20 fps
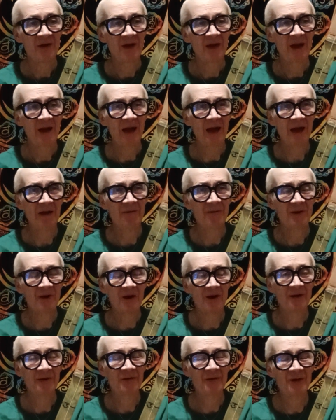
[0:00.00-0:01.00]
I have
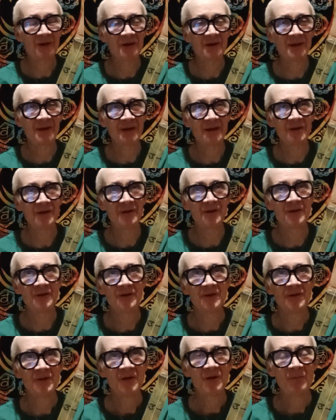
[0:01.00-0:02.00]
kind of considered
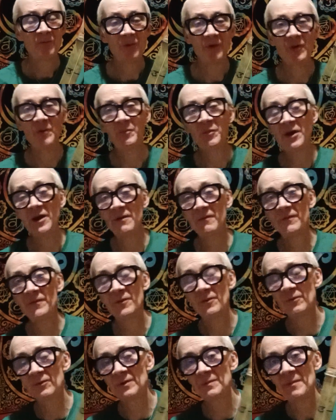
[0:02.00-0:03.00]
what the
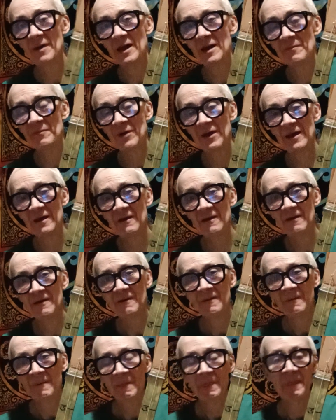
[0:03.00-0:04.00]
pitfalls may be.
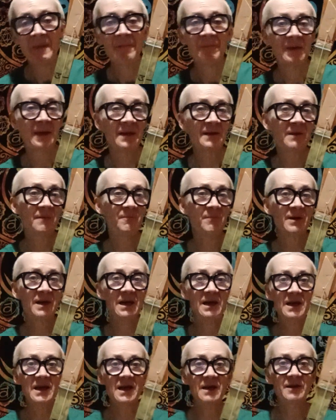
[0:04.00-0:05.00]
It's
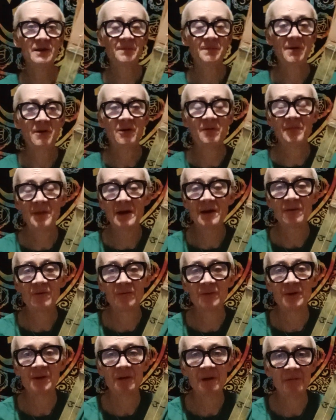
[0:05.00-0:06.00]
completely
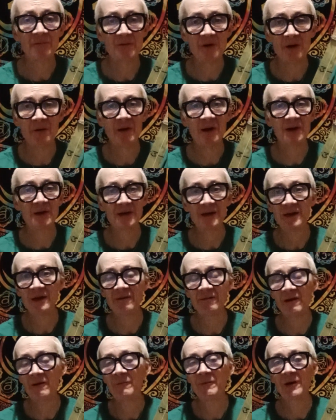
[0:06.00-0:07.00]
experimental, so I have no idea
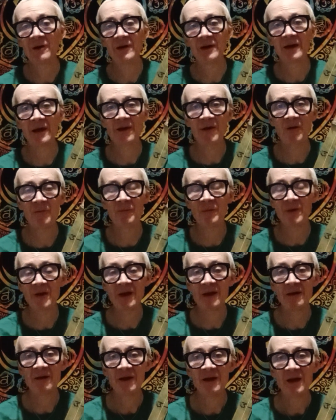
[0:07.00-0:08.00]
how we're going to get on with
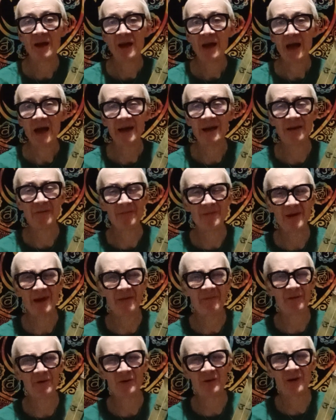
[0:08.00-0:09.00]
it. And I've
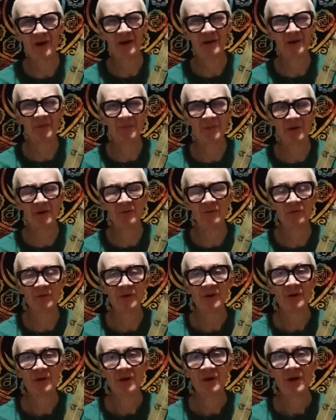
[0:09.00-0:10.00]
never tried to build
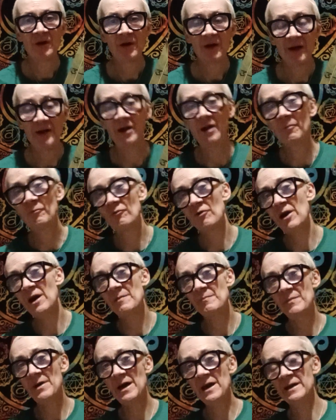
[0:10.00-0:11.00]
an
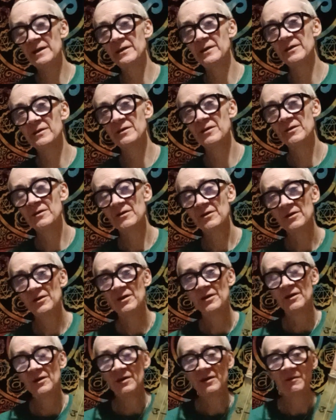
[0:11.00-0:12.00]
upright bass
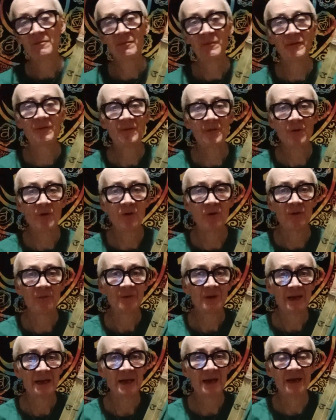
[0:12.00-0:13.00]
before
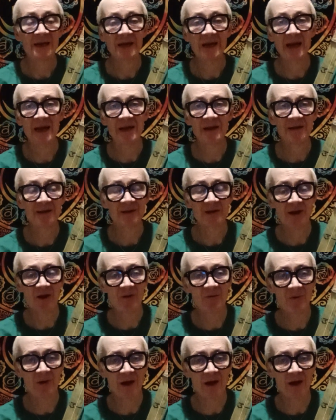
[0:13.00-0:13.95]
in any case, so